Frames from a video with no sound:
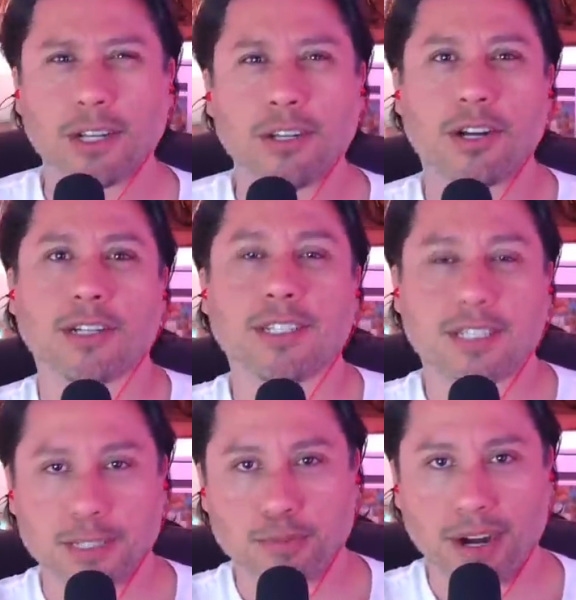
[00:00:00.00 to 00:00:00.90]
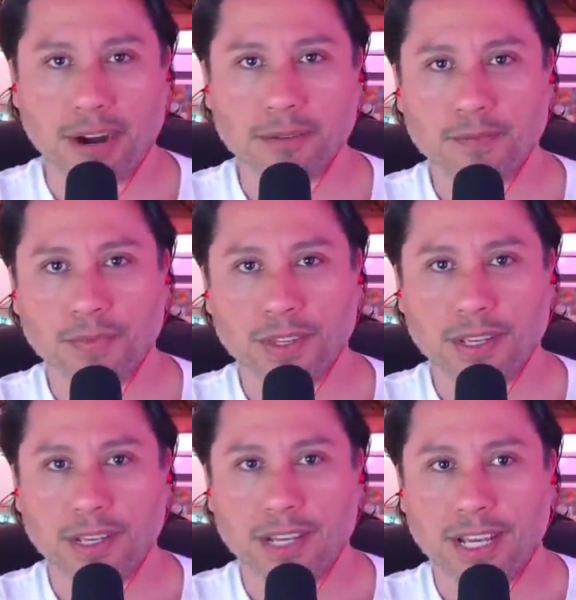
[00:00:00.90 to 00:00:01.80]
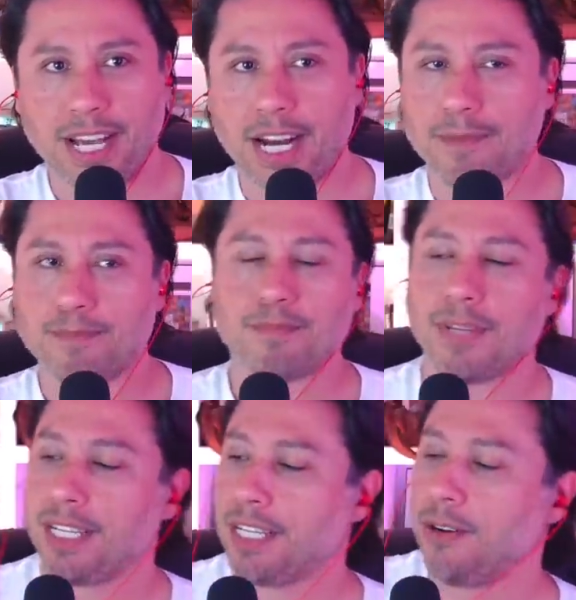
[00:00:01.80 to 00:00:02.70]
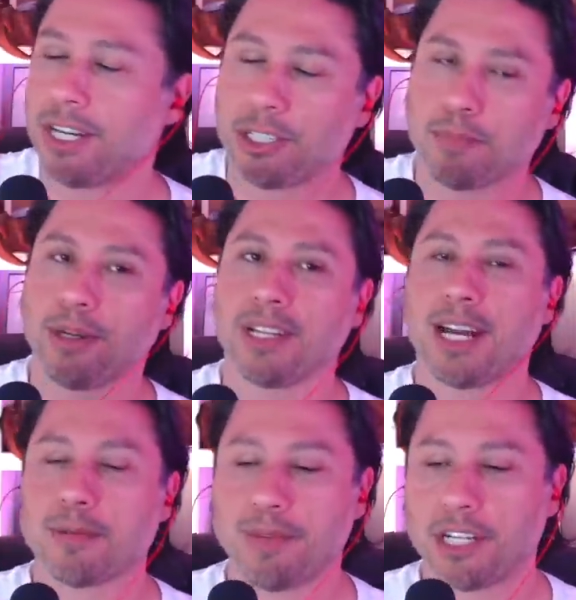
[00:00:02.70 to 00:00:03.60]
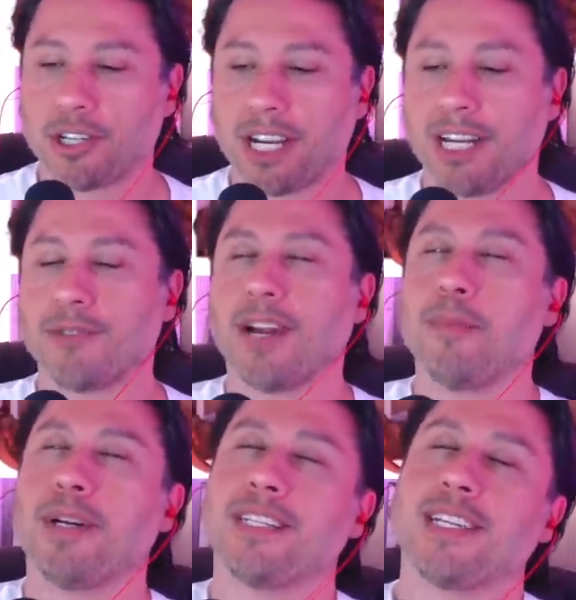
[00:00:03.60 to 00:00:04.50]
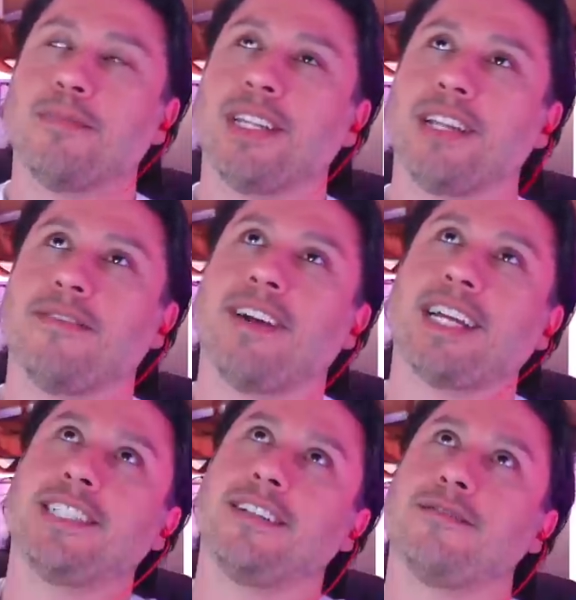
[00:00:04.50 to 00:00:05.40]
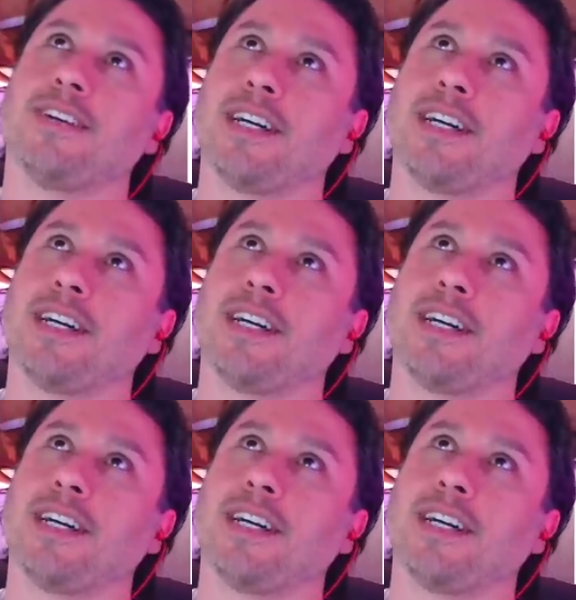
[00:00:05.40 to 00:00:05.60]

the narcissist prayer. And I, you know, I should pull it up to make sure I get it right, but it's something to the effect of,